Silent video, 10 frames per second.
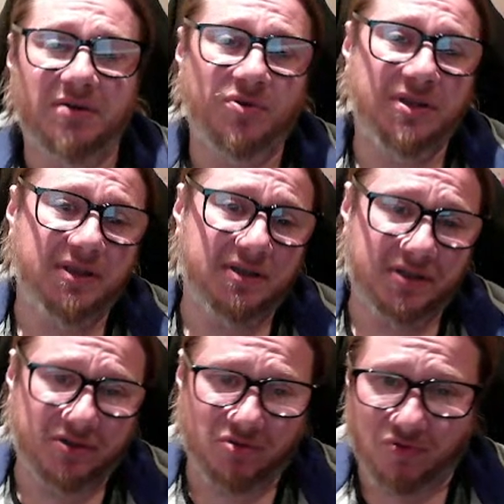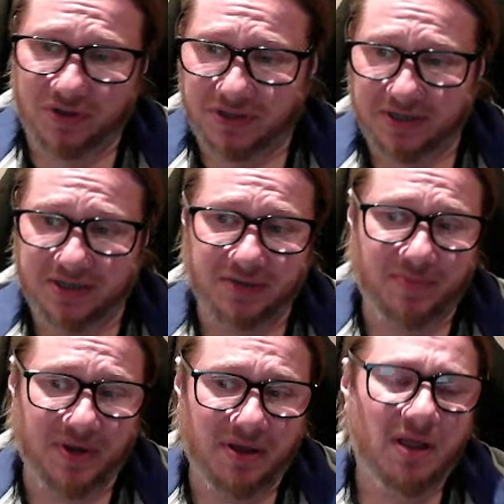queen d6 or queen c6,
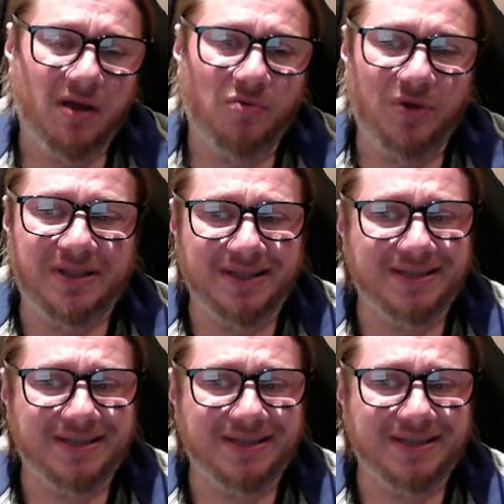but we did